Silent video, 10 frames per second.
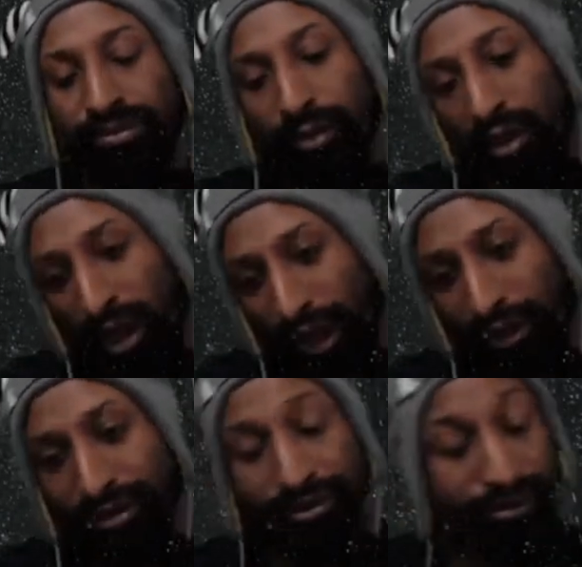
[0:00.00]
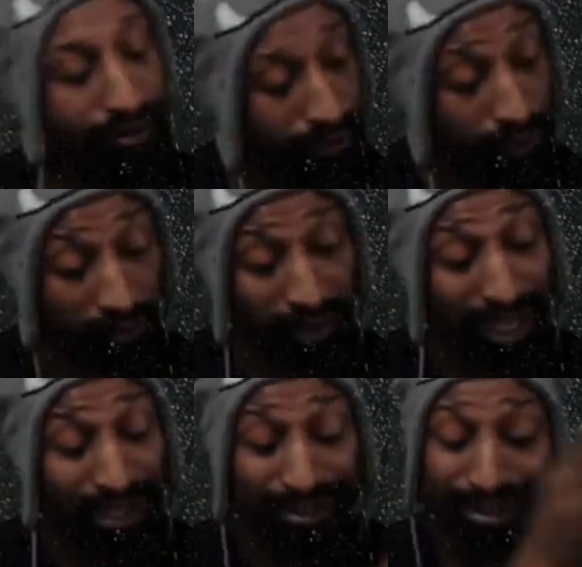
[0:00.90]
All right. So from
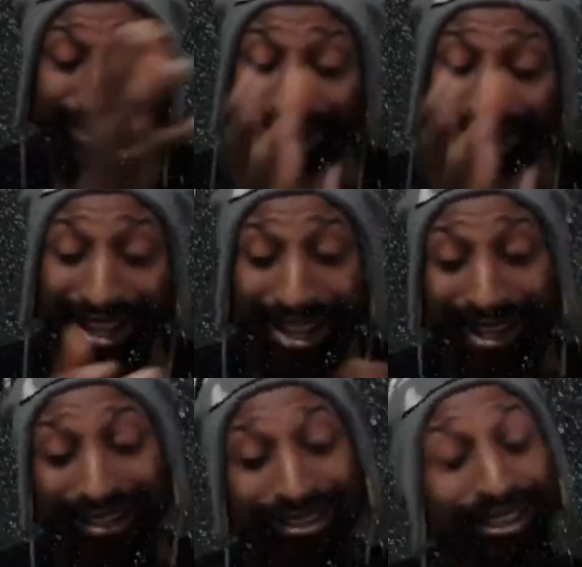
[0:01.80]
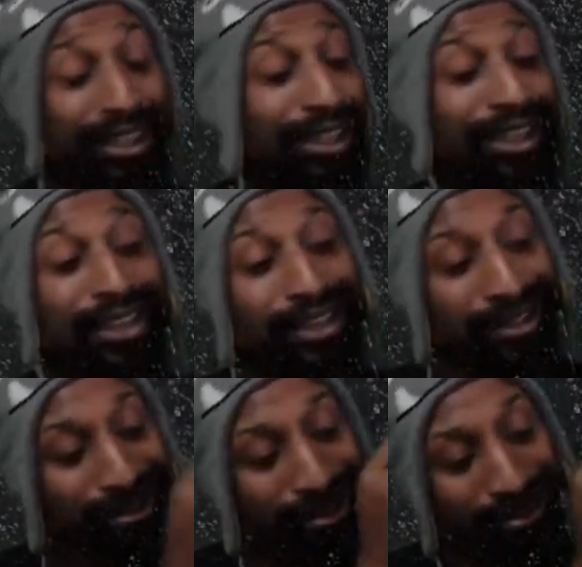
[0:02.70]
Kansas to Oz
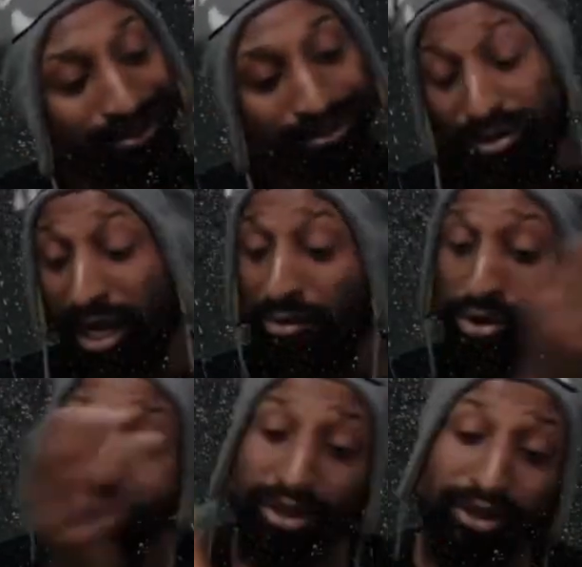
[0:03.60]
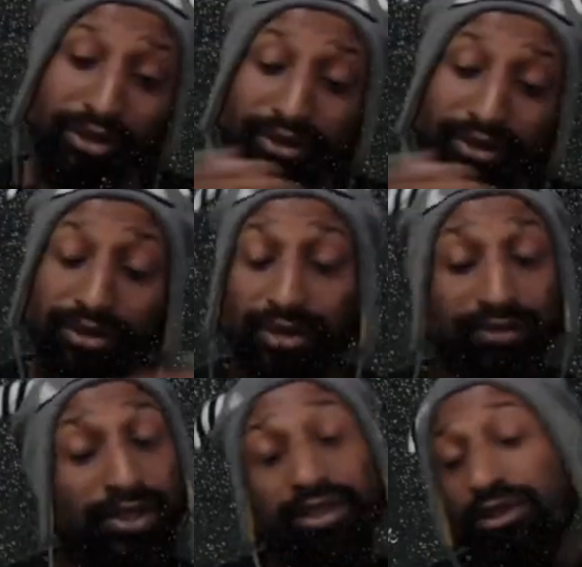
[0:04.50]
is primordial to
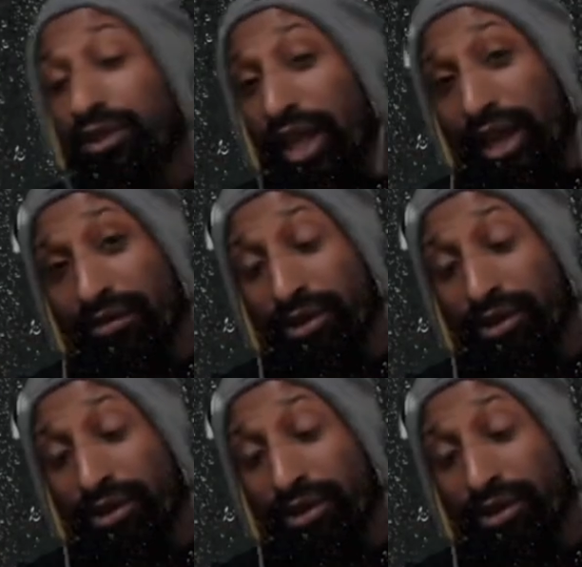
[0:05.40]
physical life.